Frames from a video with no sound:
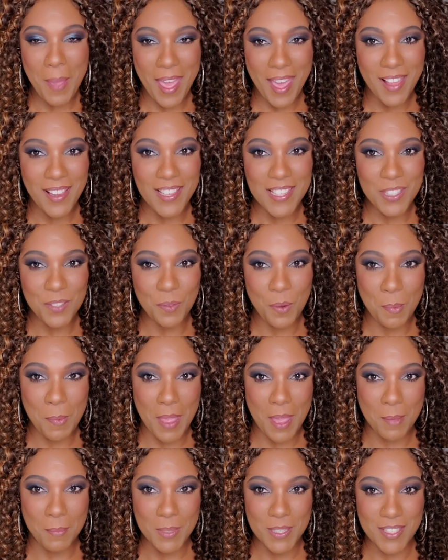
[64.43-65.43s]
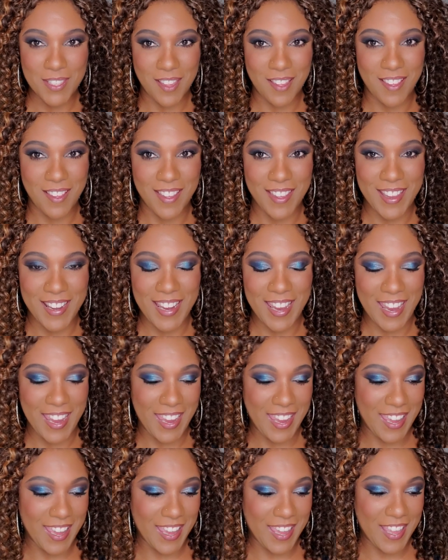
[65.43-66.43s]
palettes from Amazon
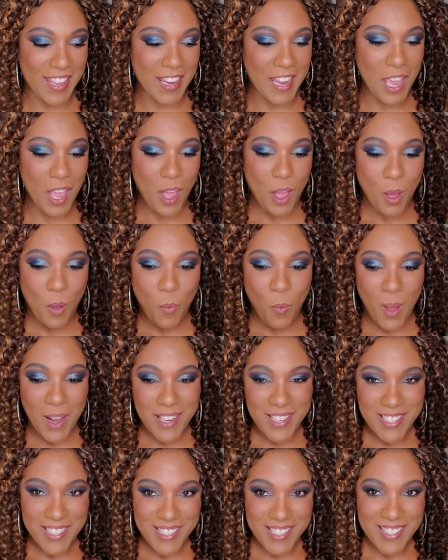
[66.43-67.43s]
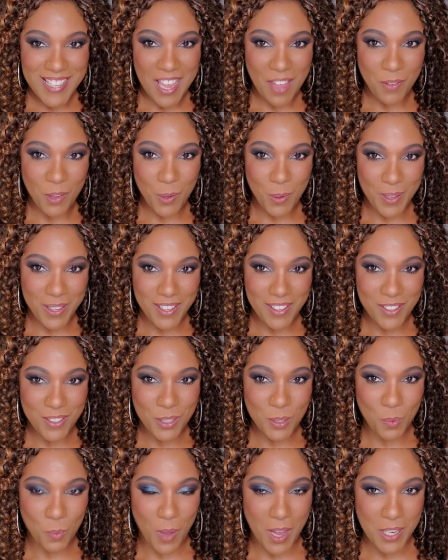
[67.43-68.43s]
and wanted to just have a quick little
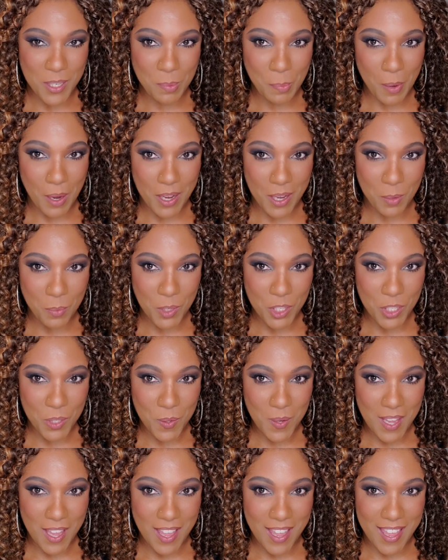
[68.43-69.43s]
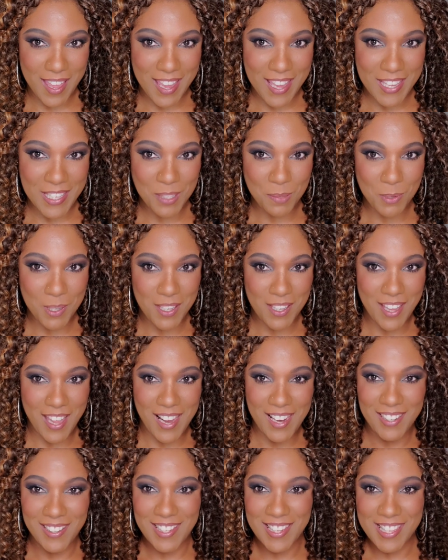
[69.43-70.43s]
swatch party with you guys. We can
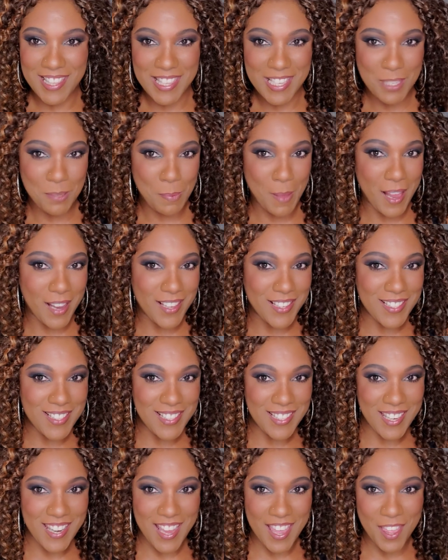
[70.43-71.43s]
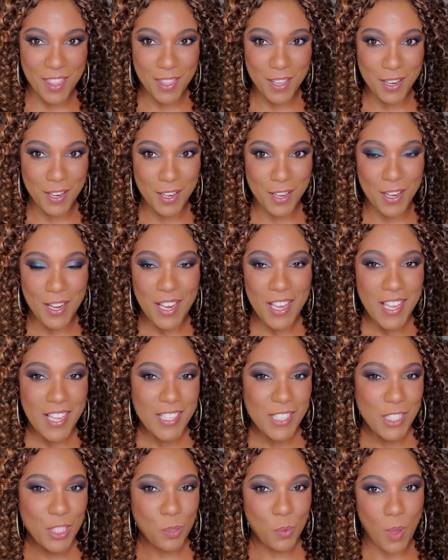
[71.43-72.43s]
kind of look at these palettes together,
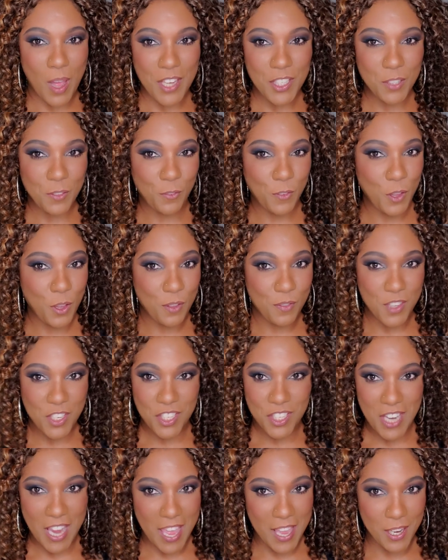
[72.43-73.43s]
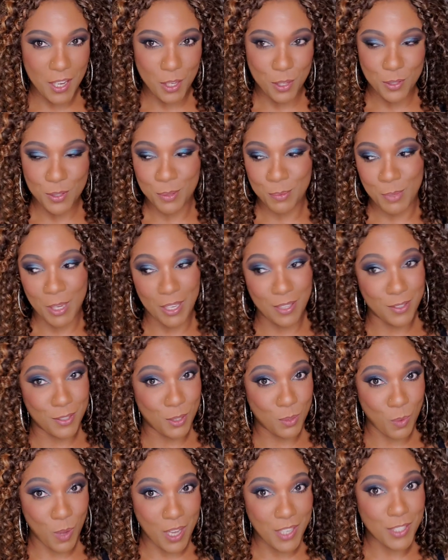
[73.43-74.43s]
swatch a few of the shadows. I'm not going to
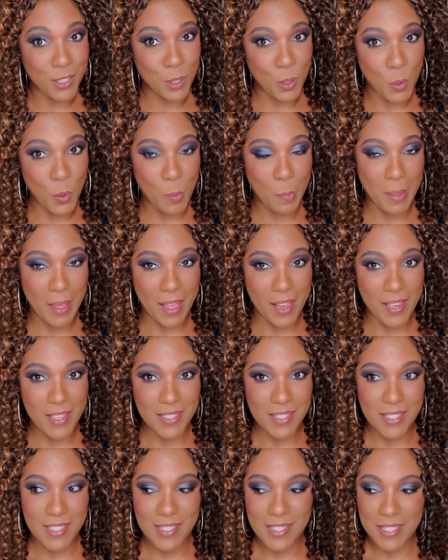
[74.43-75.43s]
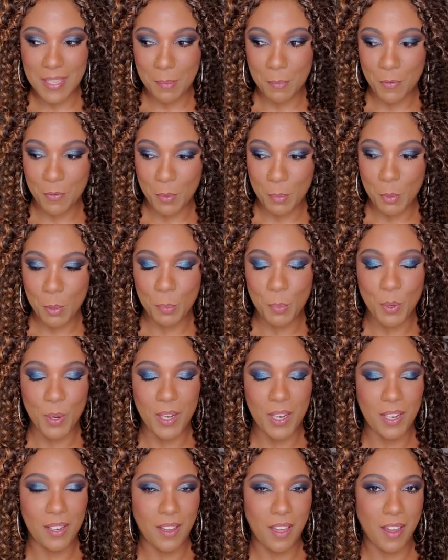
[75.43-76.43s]
swatch the whole palettes because some of them are
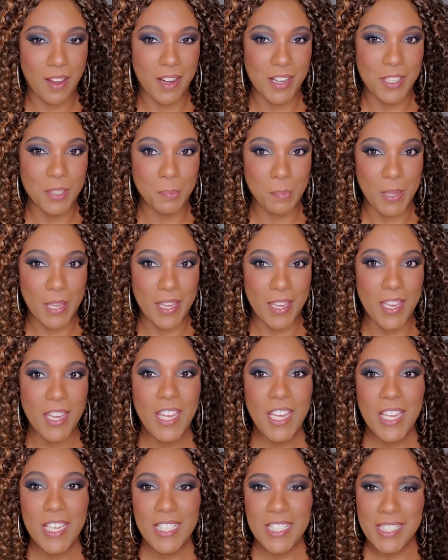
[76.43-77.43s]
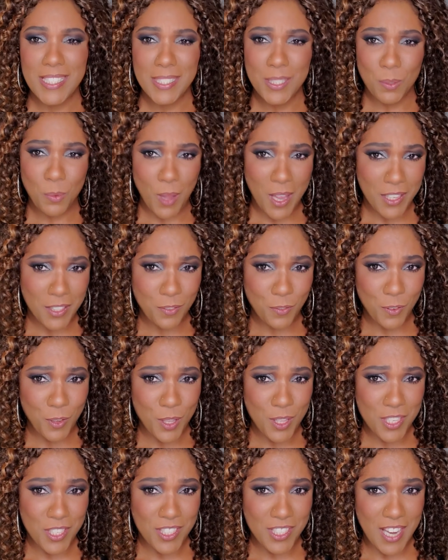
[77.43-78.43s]
pretty large, but just swatch a few
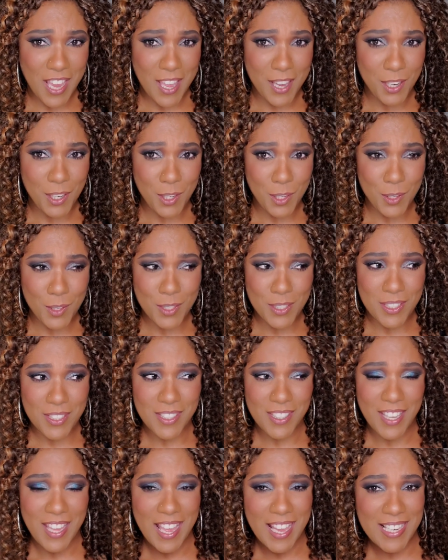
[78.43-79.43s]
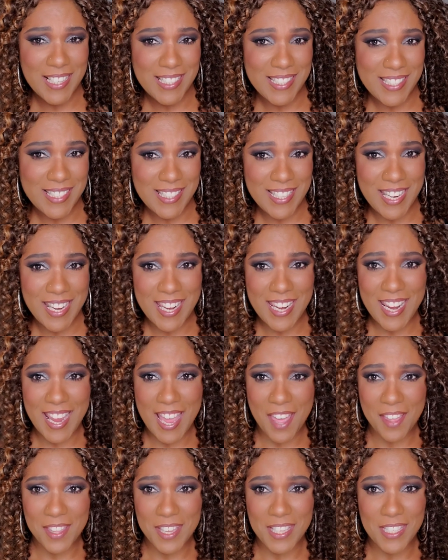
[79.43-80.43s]
of the shadows, kind of see
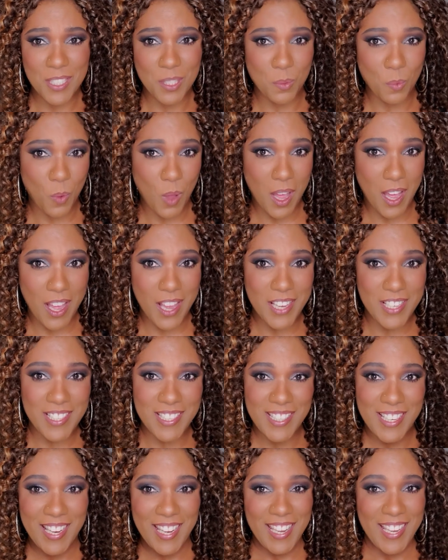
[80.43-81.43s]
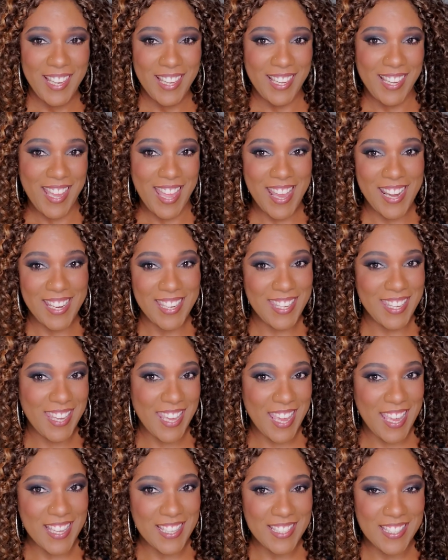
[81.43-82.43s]
how they swatch, kind of
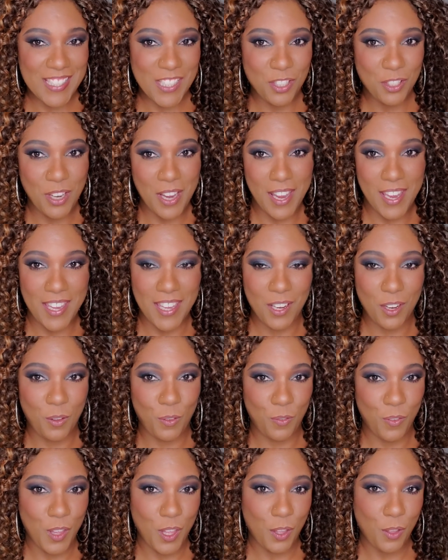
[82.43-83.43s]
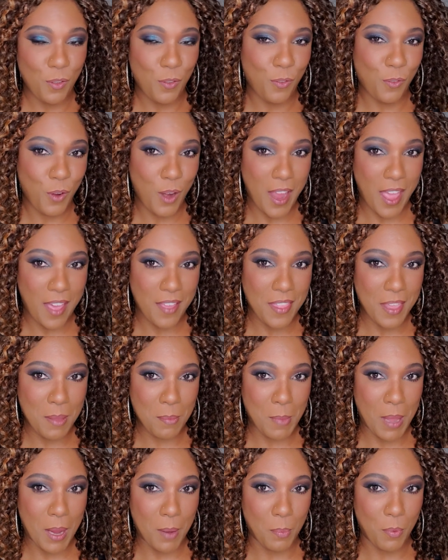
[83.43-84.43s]
guess and try and get a feel for how they
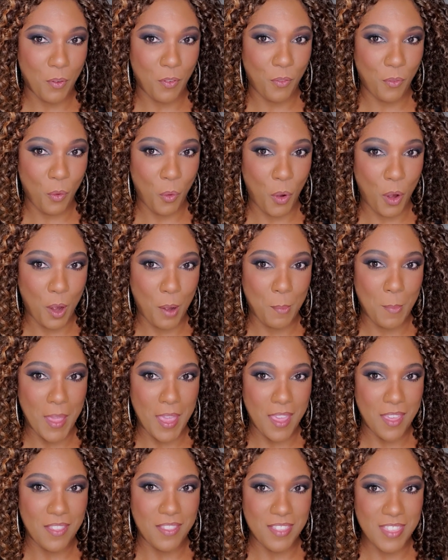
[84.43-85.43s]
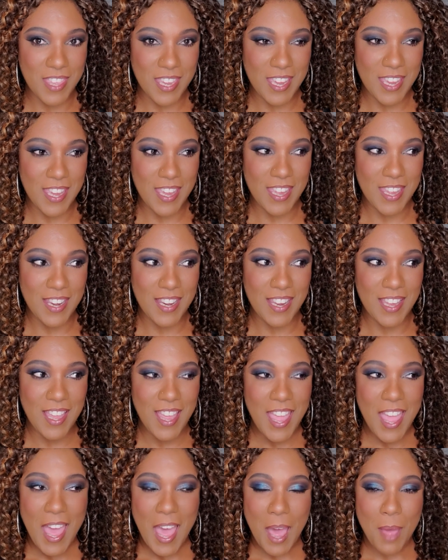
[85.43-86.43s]
might perform. And then
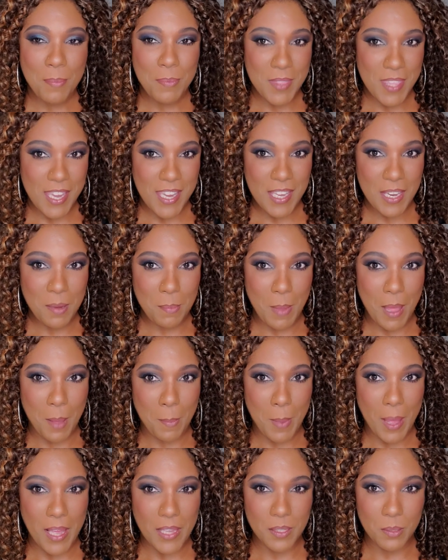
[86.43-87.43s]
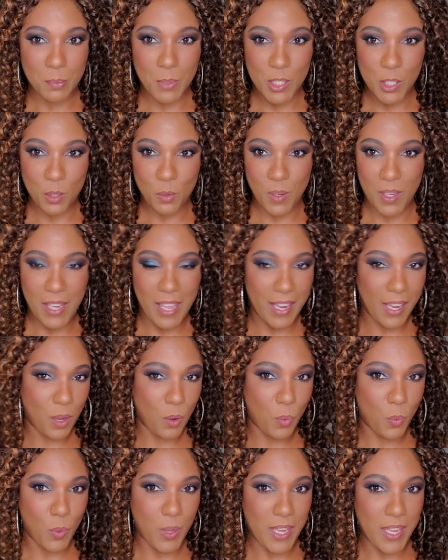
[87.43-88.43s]
I'm thinking about possibly doing like a
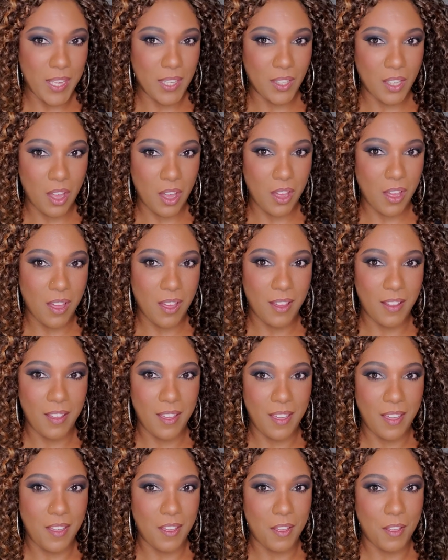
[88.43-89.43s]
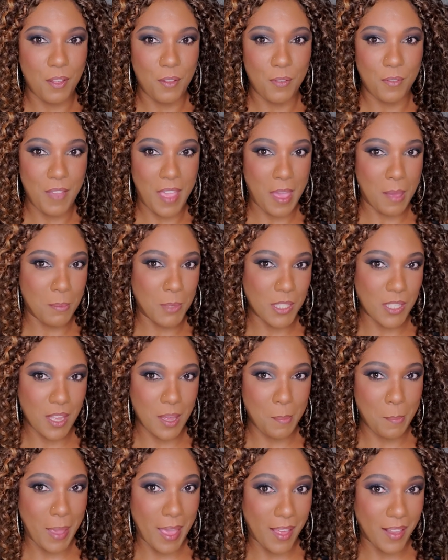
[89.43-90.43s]
week long of
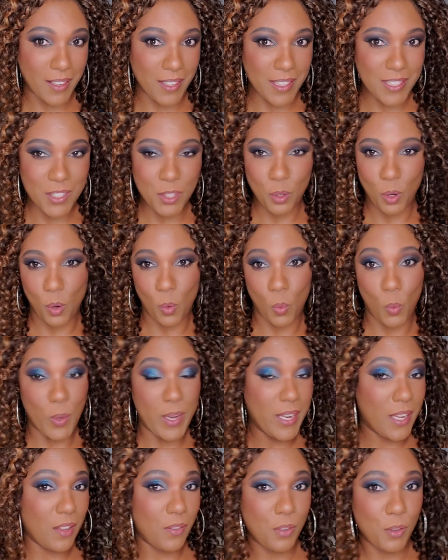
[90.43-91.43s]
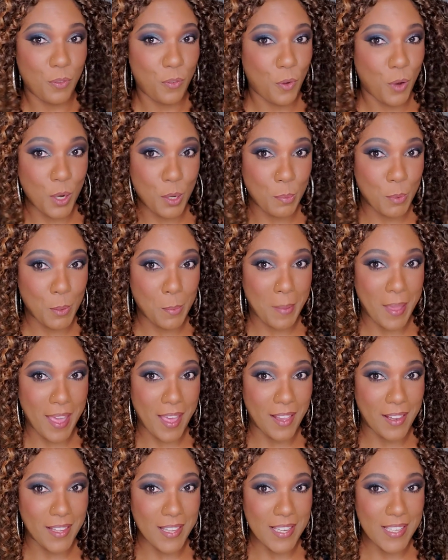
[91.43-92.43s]
Amazon palettes or a week of affordable
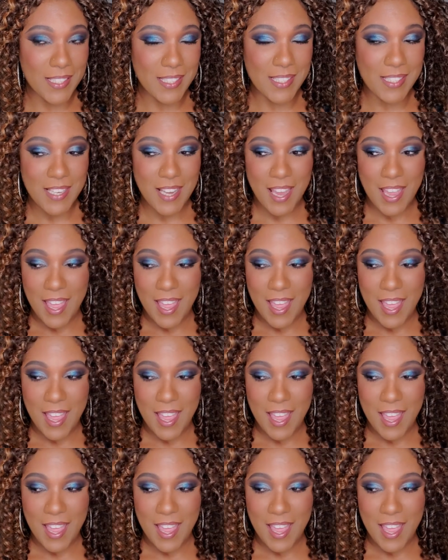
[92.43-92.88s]
palettes,